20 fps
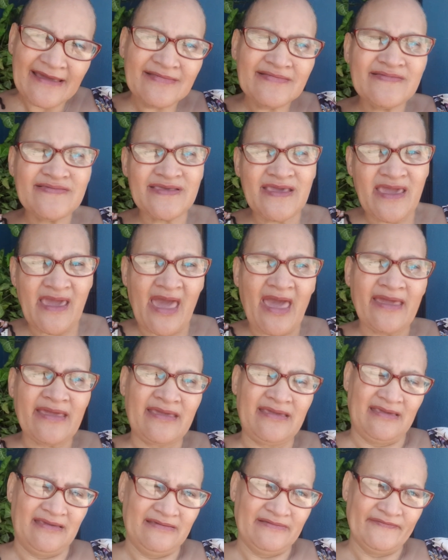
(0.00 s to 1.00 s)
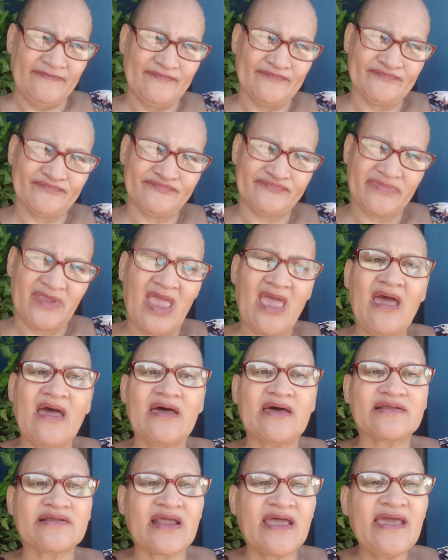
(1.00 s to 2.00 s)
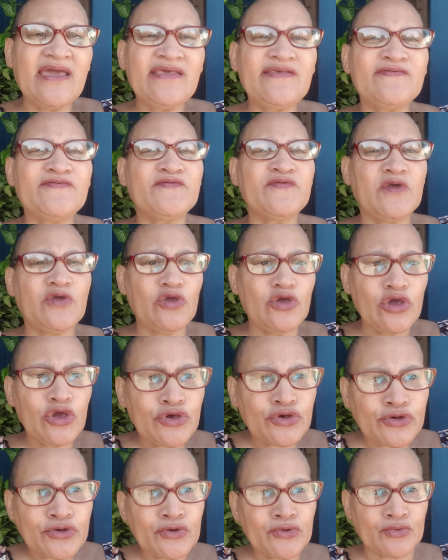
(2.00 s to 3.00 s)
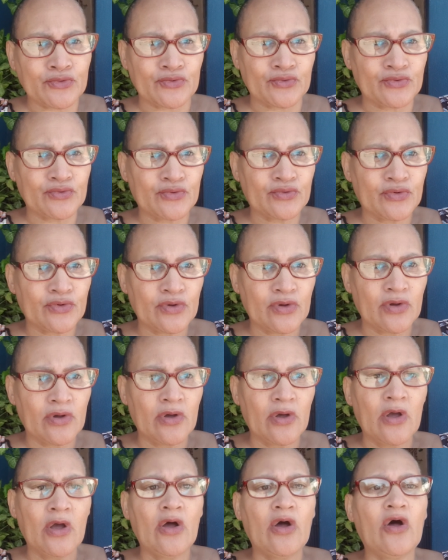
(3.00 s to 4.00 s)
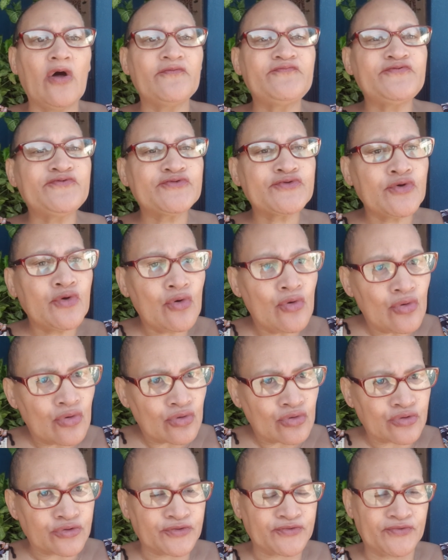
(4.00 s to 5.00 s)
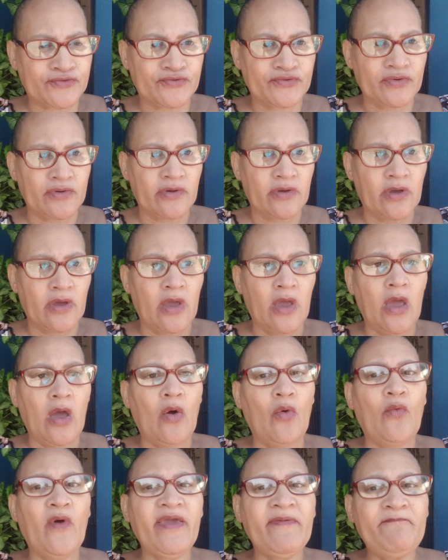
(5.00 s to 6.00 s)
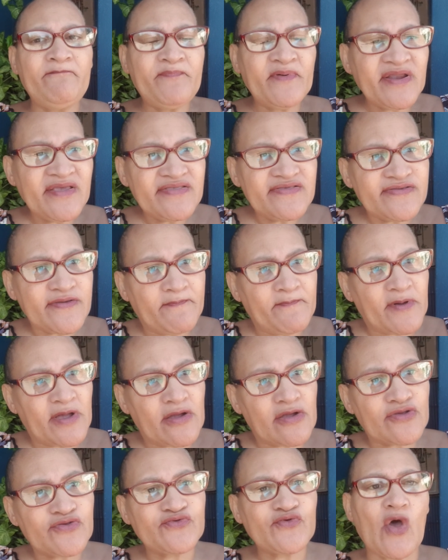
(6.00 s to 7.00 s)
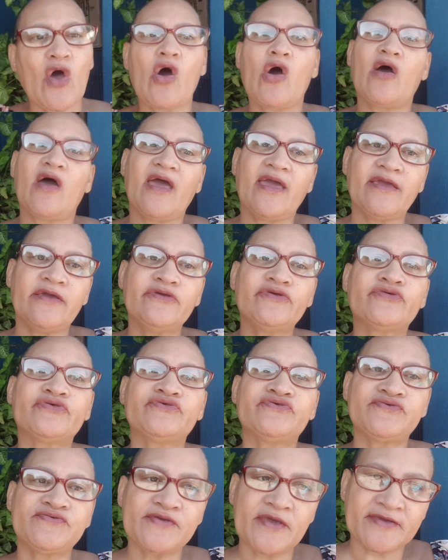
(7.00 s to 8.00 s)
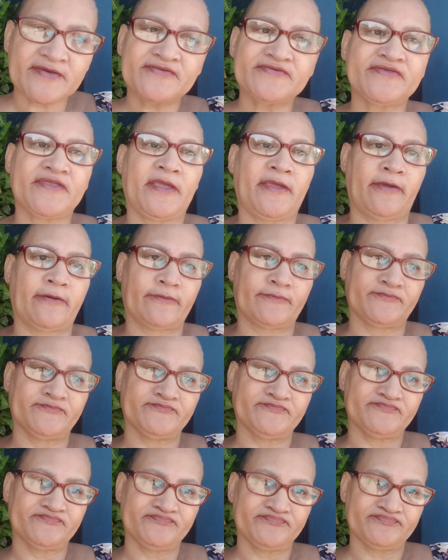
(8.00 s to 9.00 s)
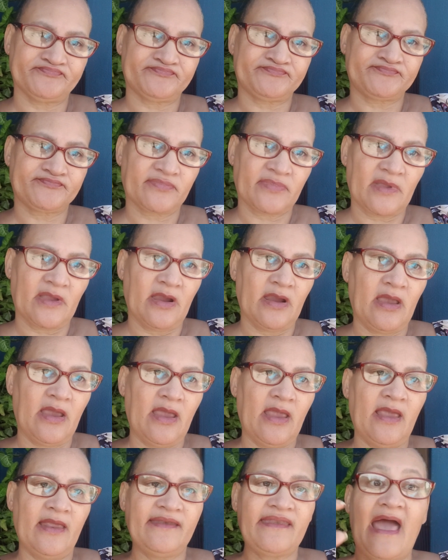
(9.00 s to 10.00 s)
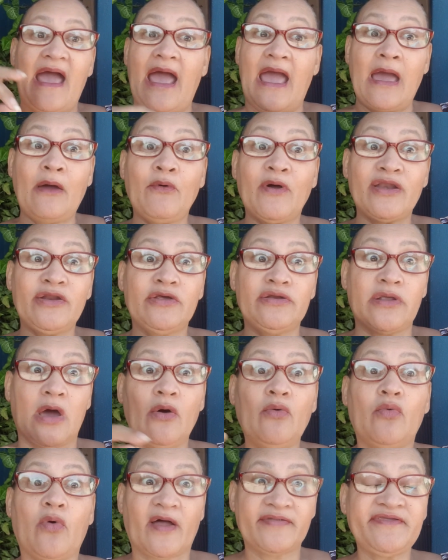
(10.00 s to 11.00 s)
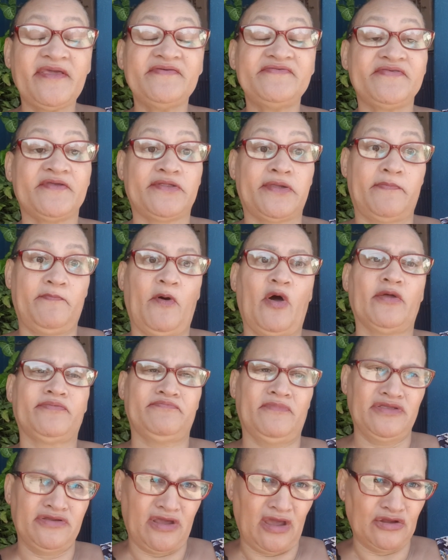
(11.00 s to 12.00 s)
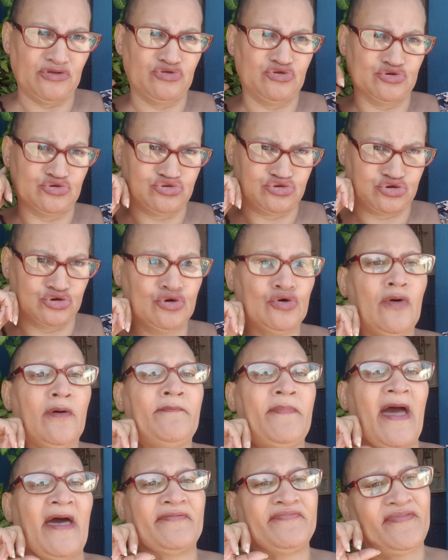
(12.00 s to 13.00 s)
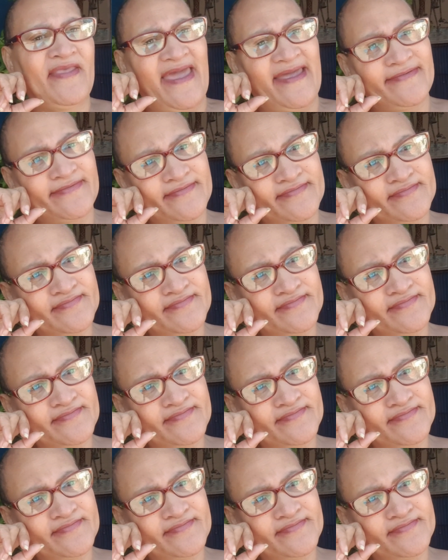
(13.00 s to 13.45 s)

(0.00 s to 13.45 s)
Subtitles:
ENCA raised the issue of schools where principals are aged 60. Now I want to know, what is the department going to do about that?